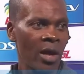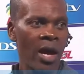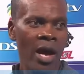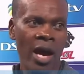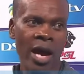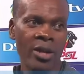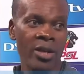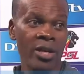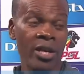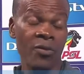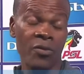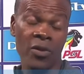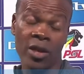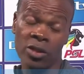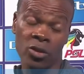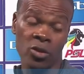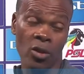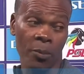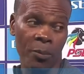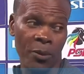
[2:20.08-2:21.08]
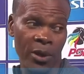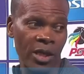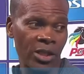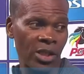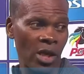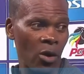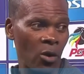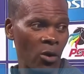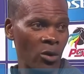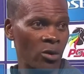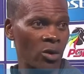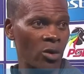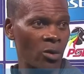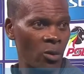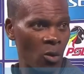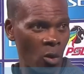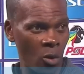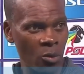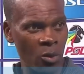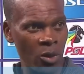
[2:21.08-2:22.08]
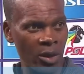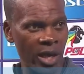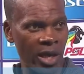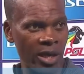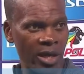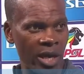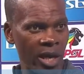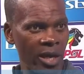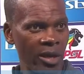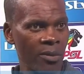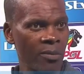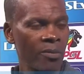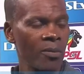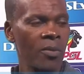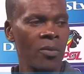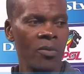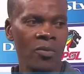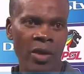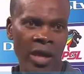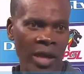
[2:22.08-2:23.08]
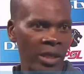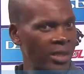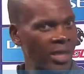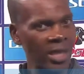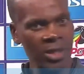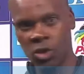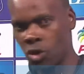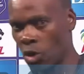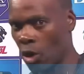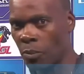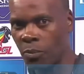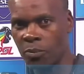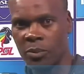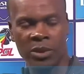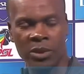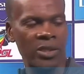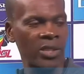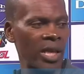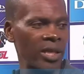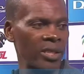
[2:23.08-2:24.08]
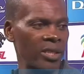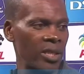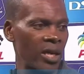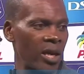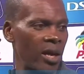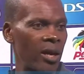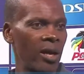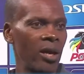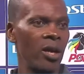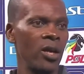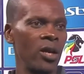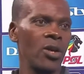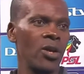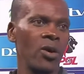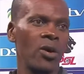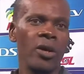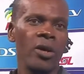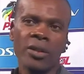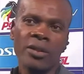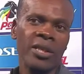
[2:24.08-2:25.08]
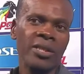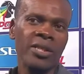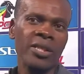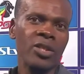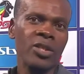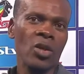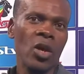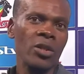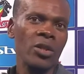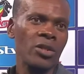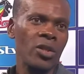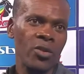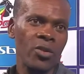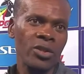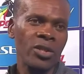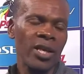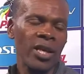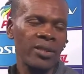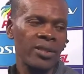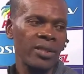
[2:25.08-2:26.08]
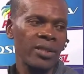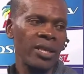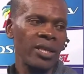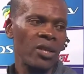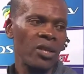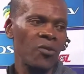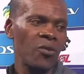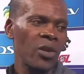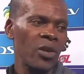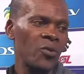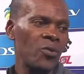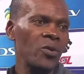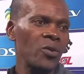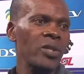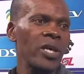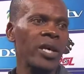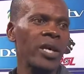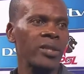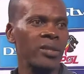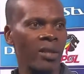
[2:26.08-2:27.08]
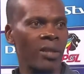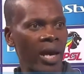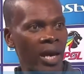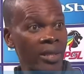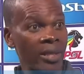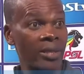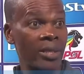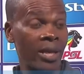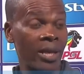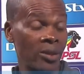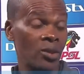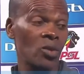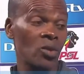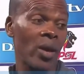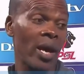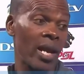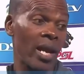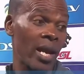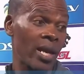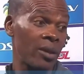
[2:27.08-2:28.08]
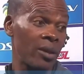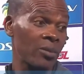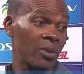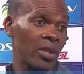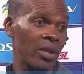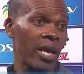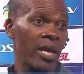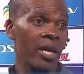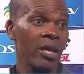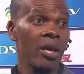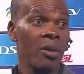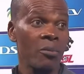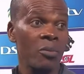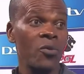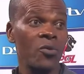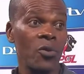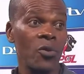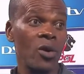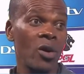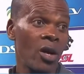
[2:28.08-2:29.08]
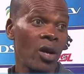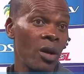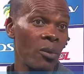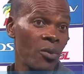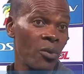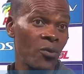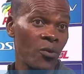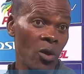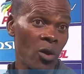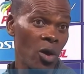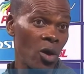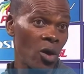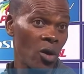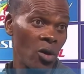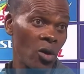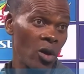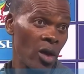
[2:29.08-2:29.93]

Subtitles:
And if there's no pressure on Mukeke, then just drop in center, you know. They did not. They were just standing flat-footed, and that is why, like I'm saying, before